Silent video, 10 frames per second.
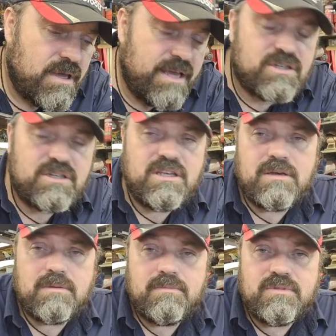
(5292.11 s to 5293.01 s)
It's only your
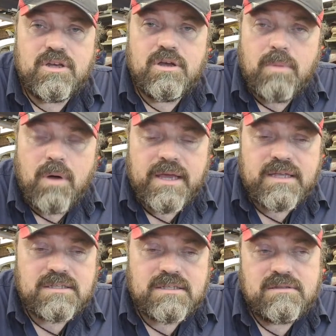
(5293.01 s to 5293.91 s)
dirt
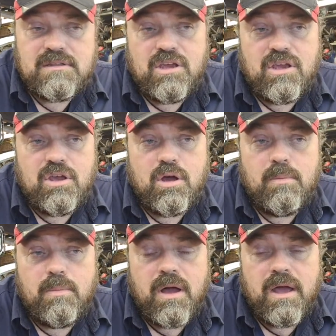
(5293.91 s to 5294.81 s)
bikes, and you can go and
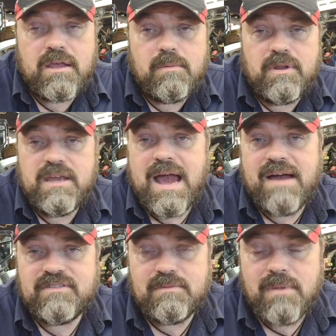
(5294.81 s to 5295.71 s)
buy a complete
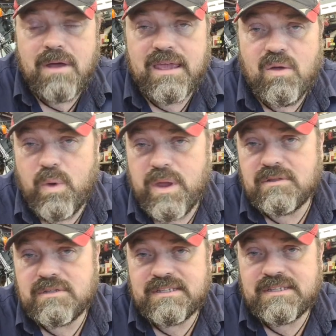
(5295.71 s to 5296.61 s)
aftermarket wheel
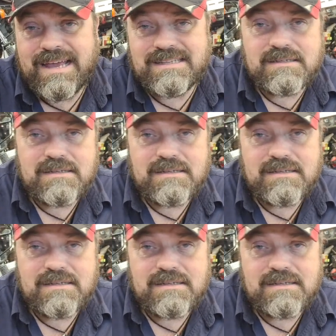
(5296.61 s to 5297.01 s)
set,